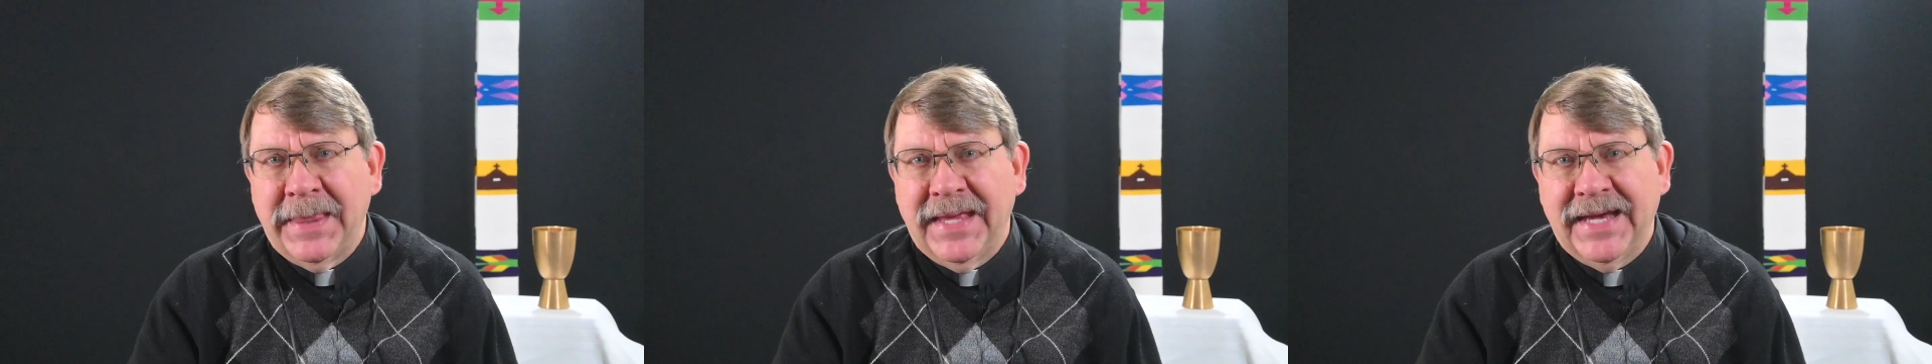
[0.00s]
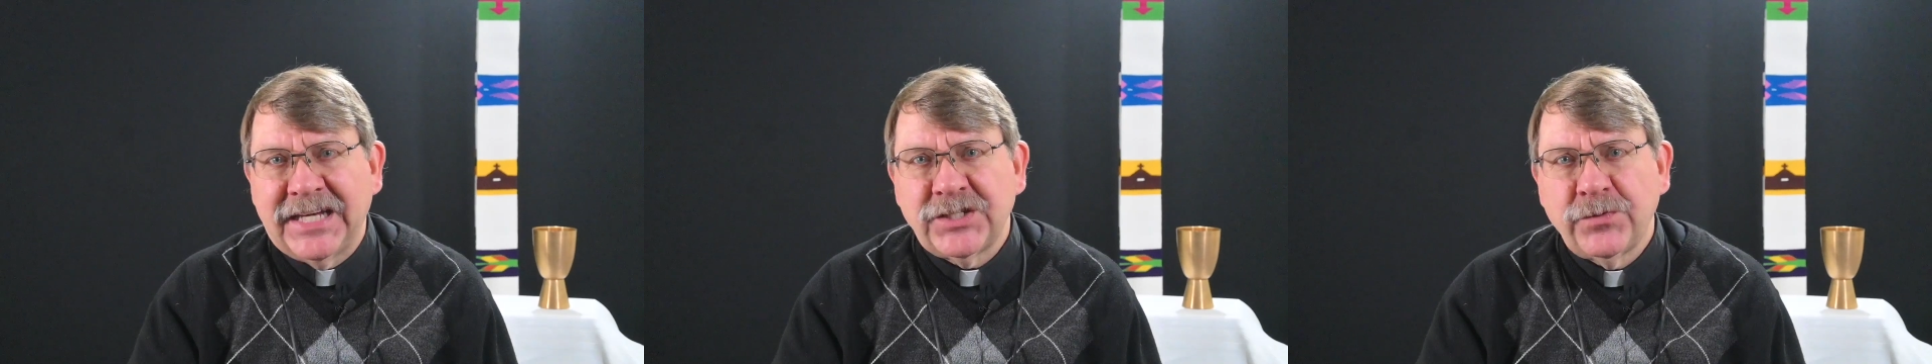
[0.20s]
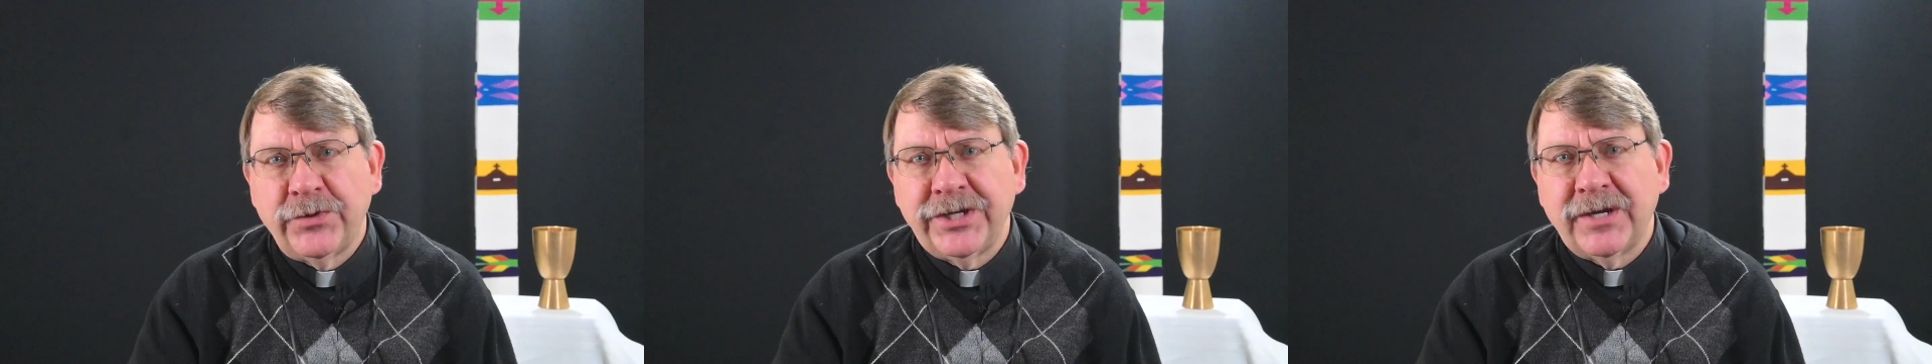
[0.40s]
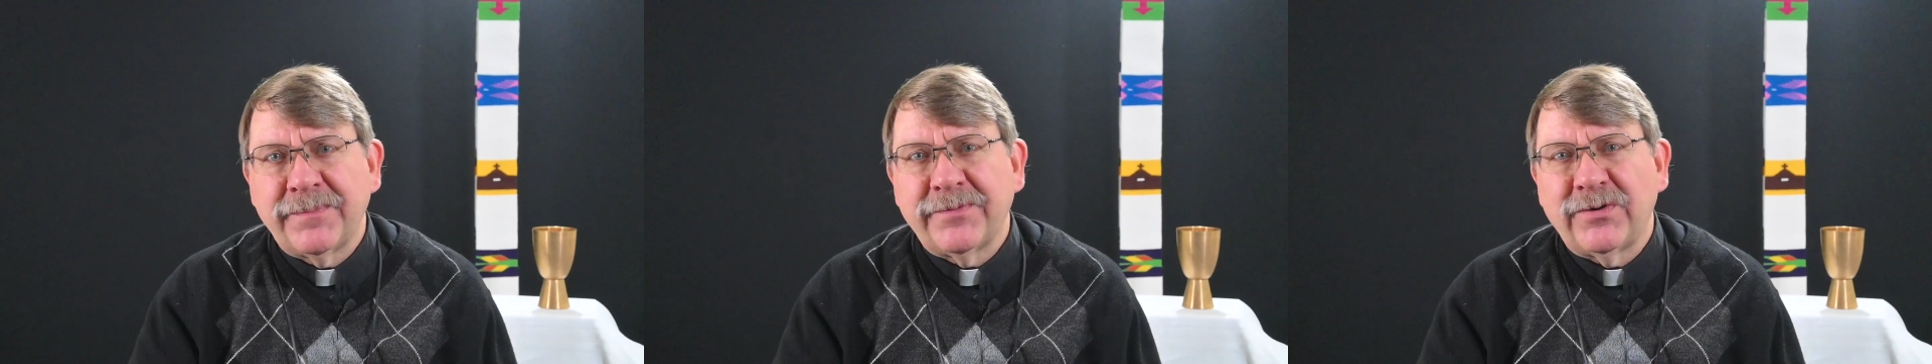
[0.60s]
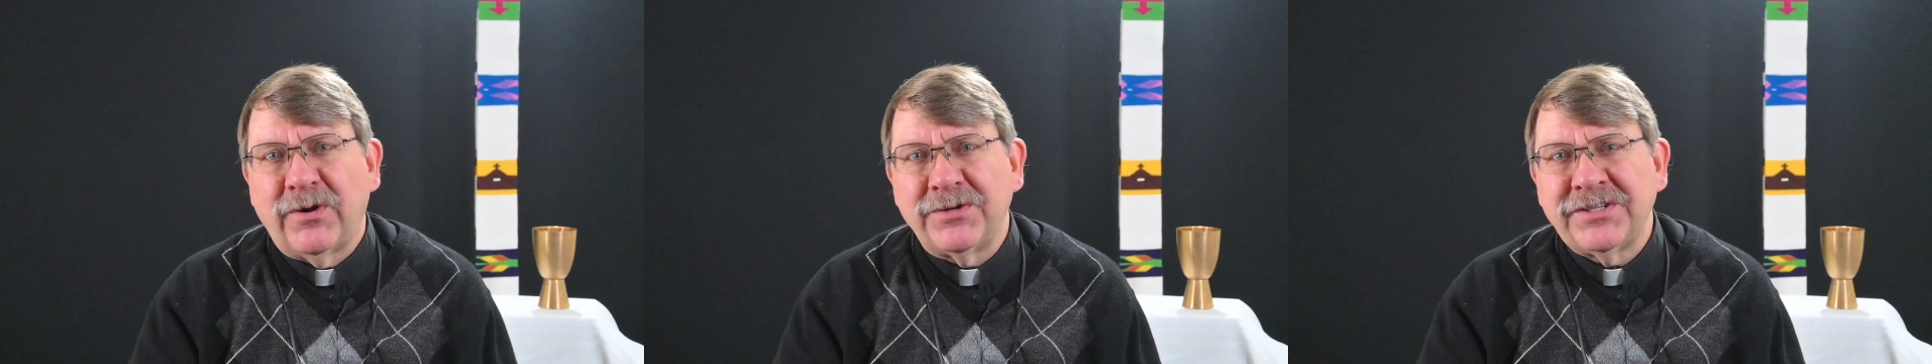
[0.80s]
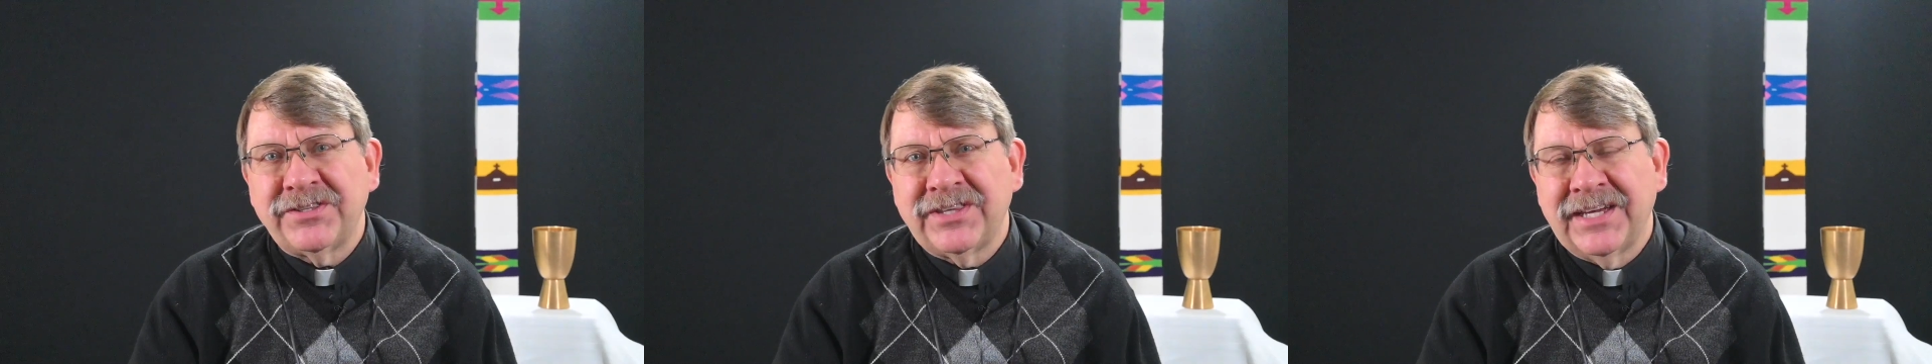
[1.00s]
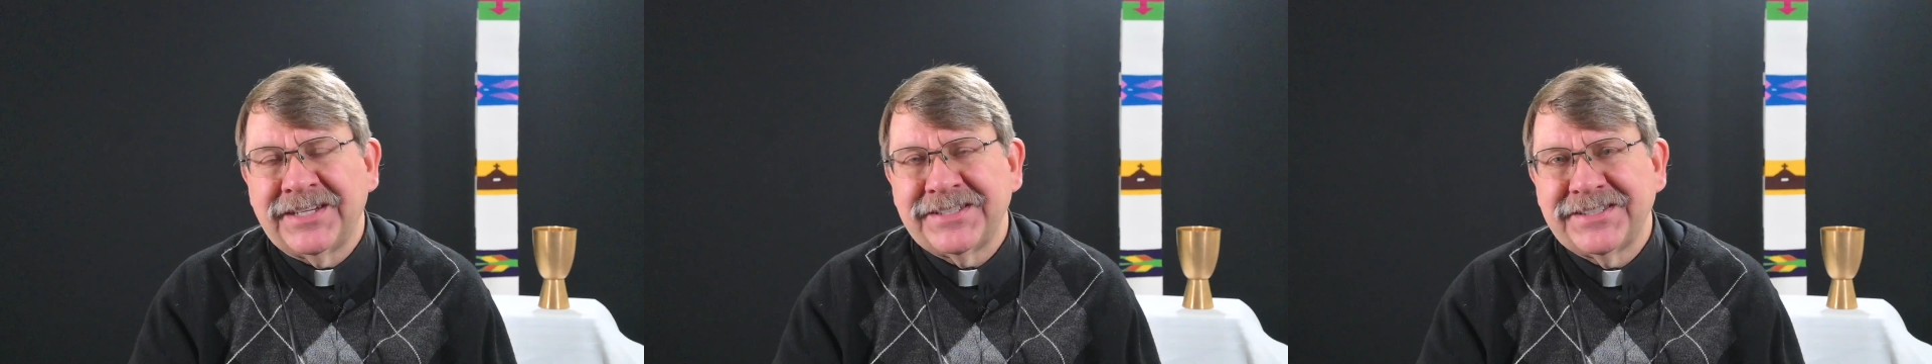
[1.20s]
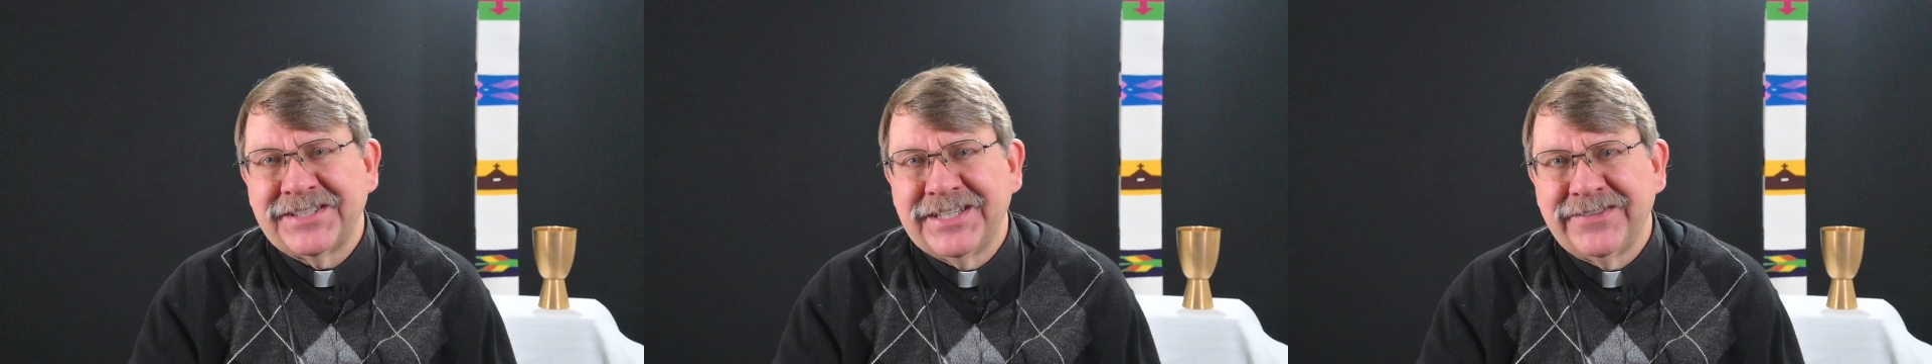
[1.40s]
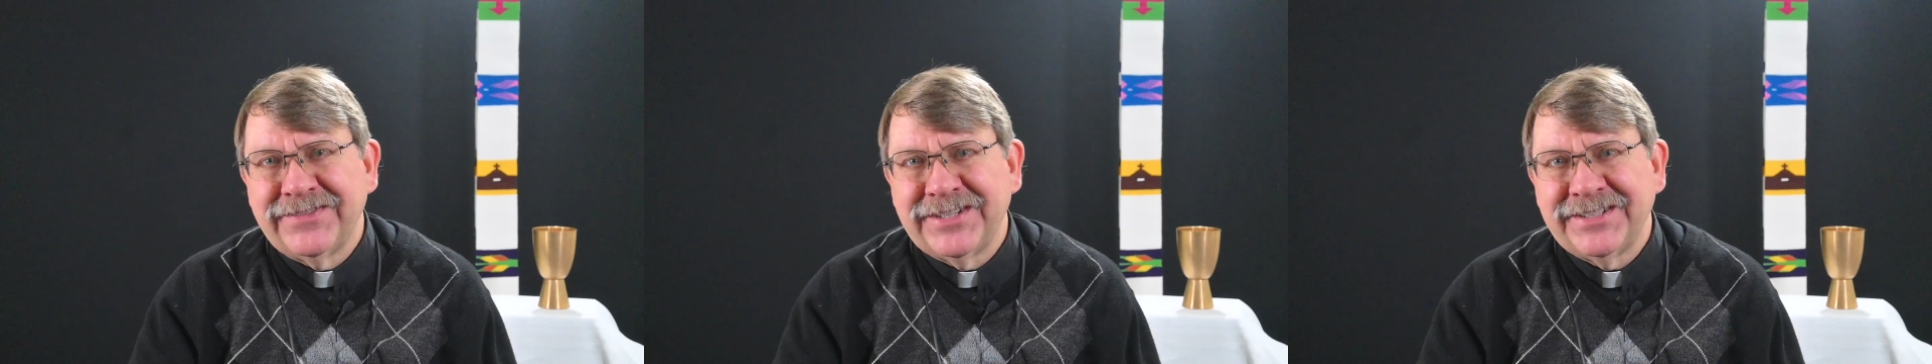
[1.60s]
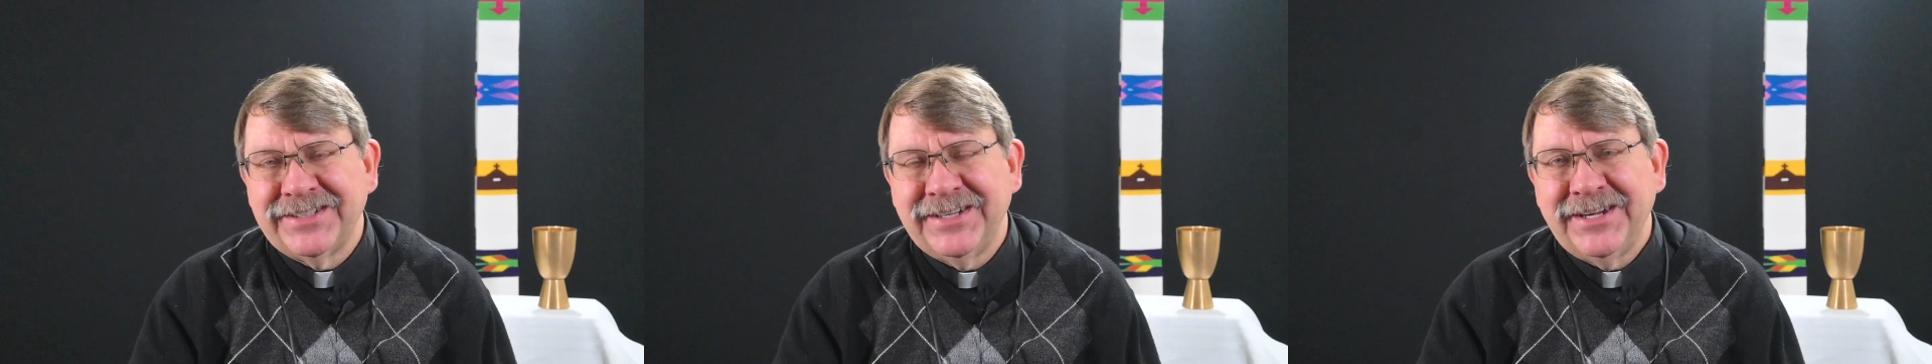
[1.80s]
As we approach
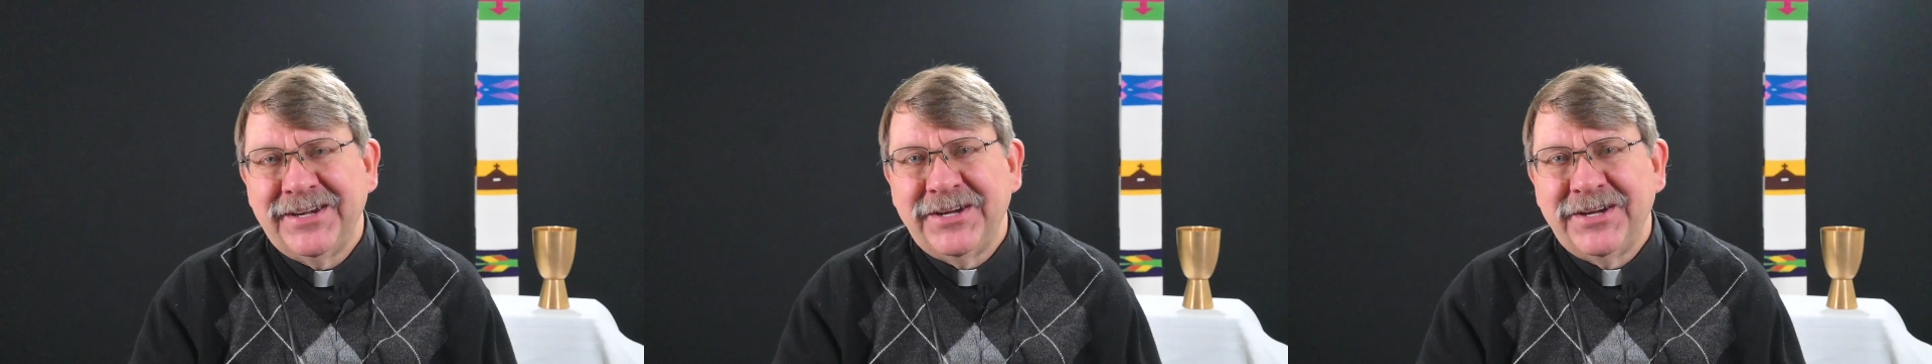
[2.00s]
Thanksgiving,